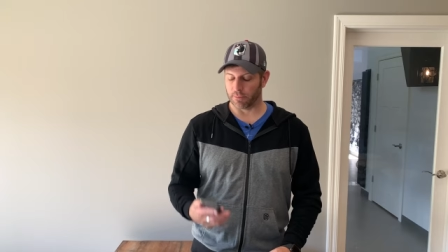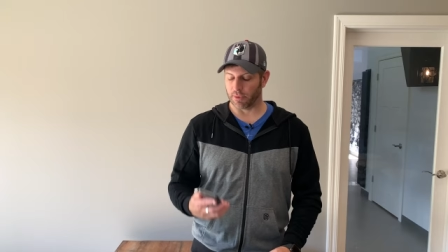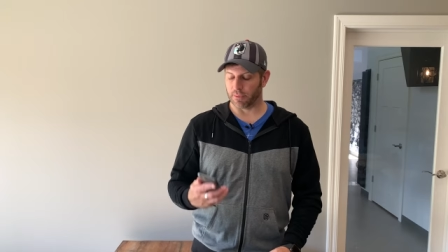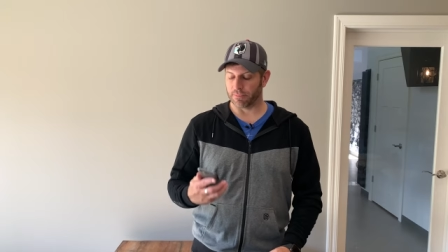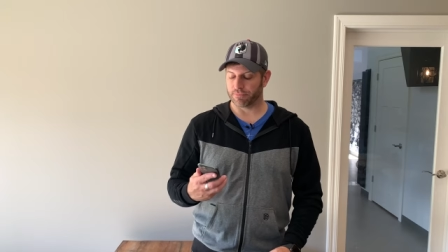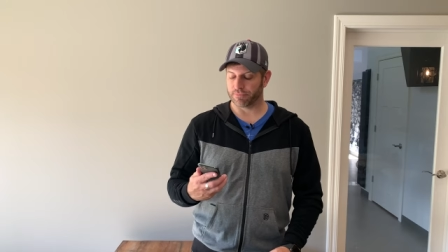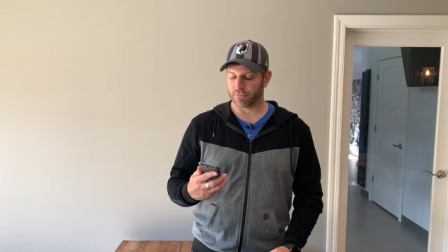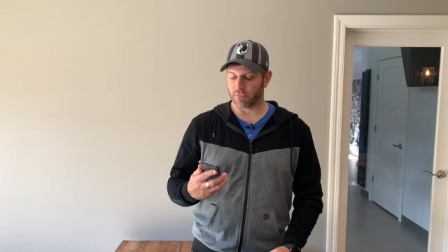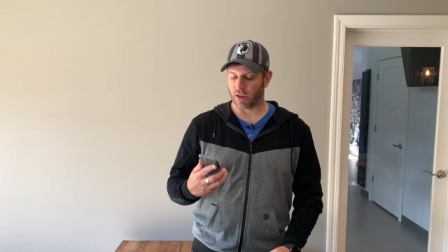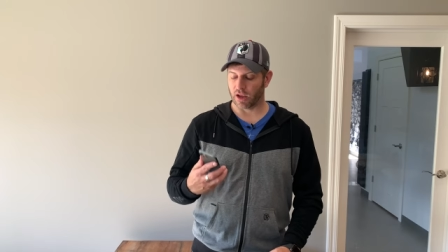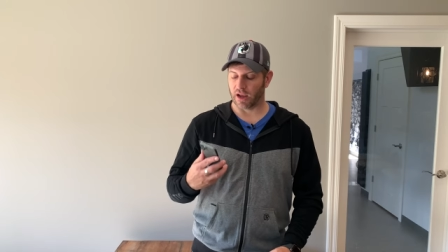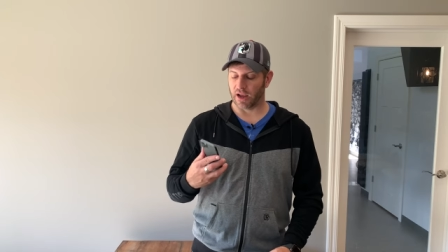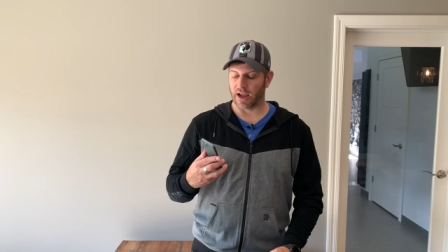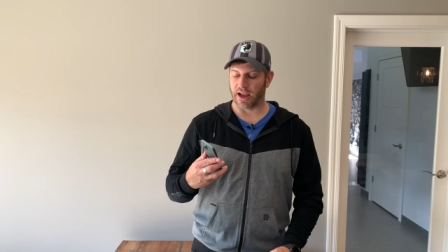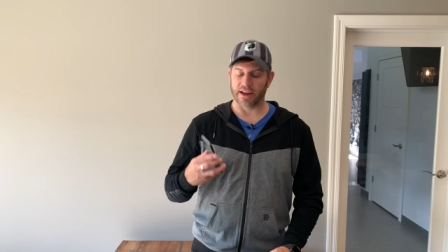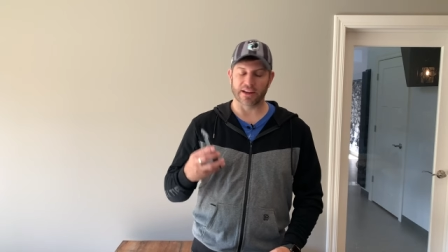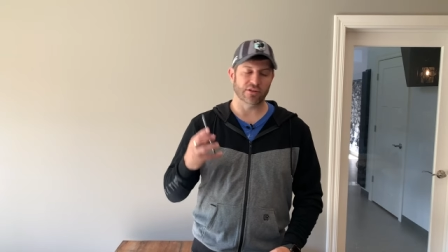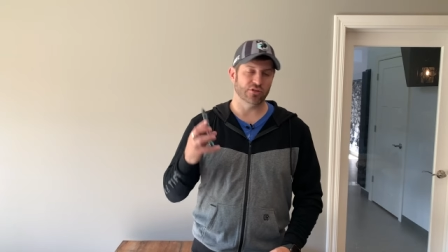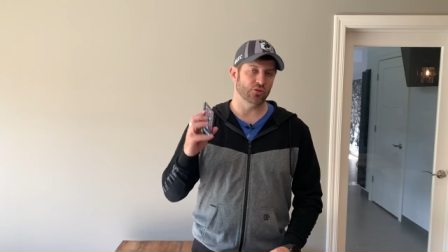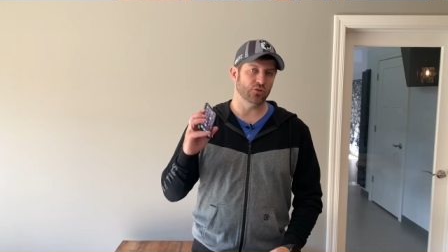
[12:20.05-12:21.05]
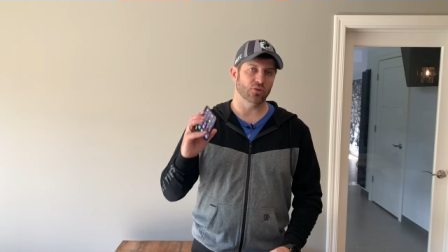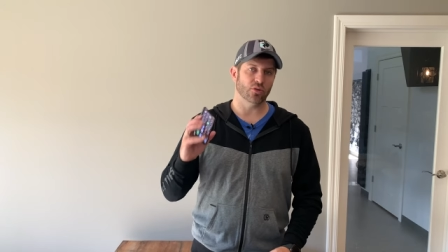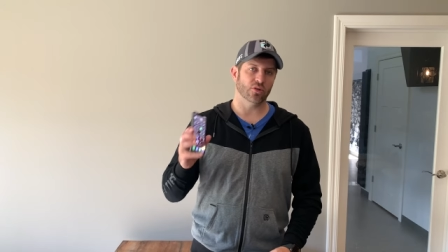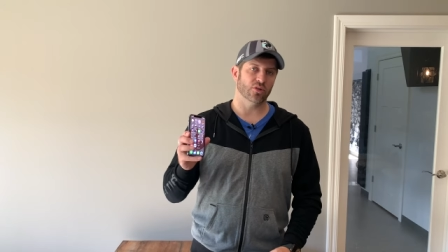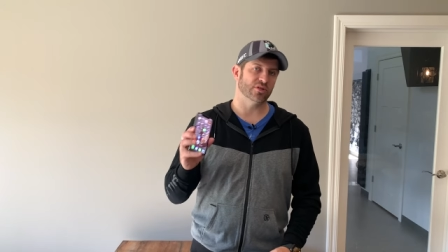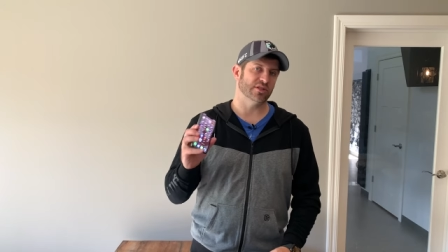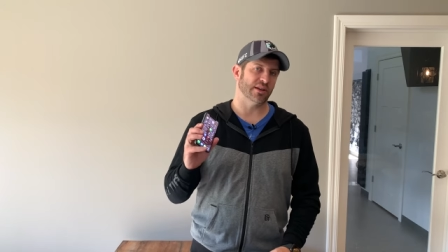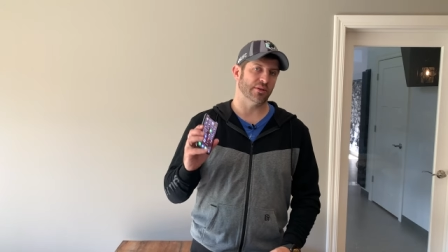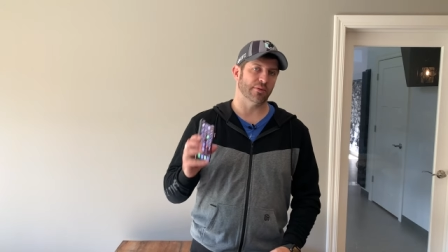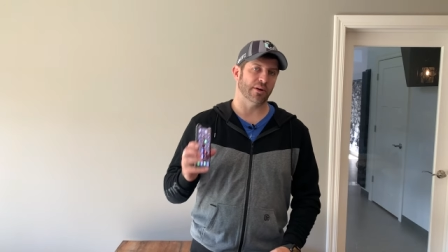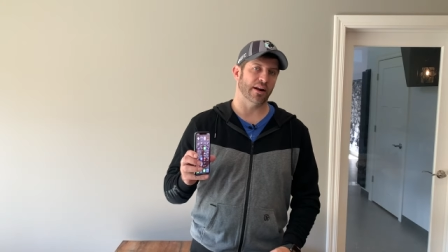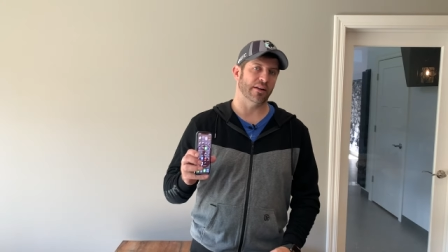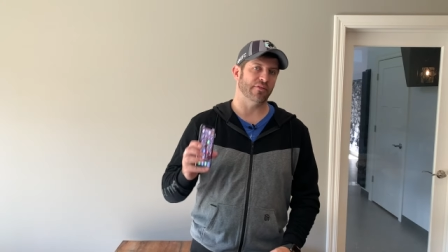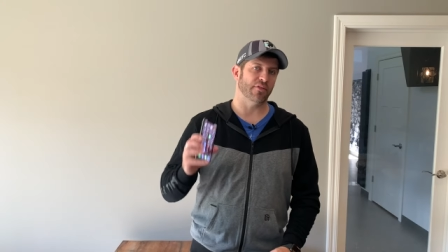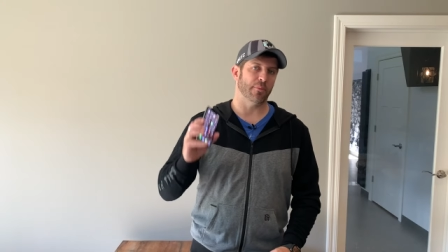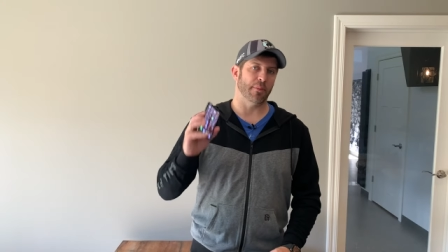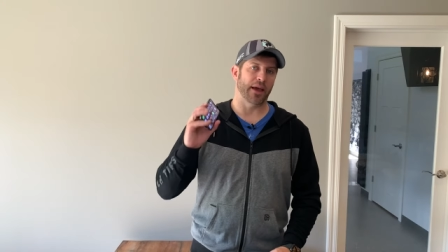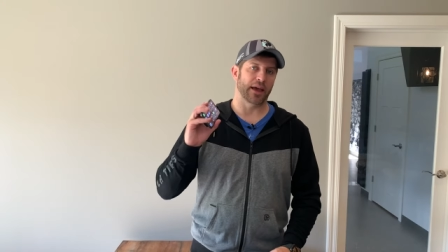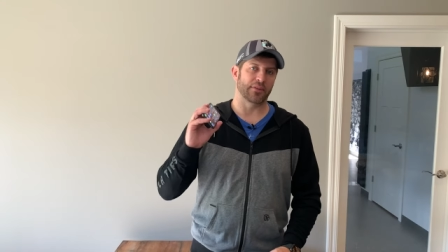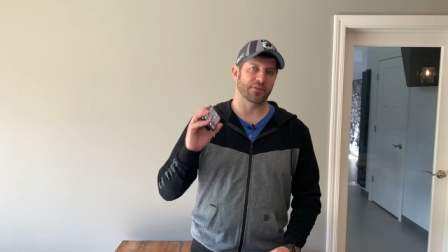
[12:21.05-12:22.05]
But uh, I do notice that right off
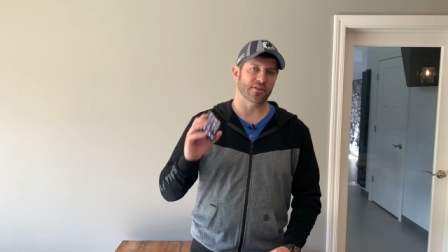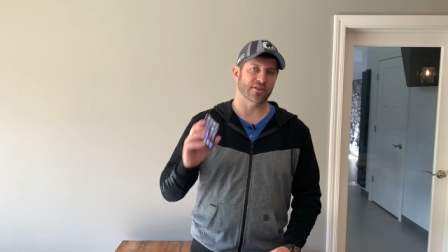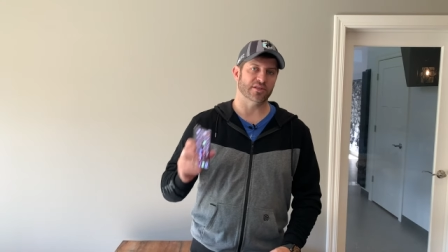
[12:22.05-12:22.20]
the bat.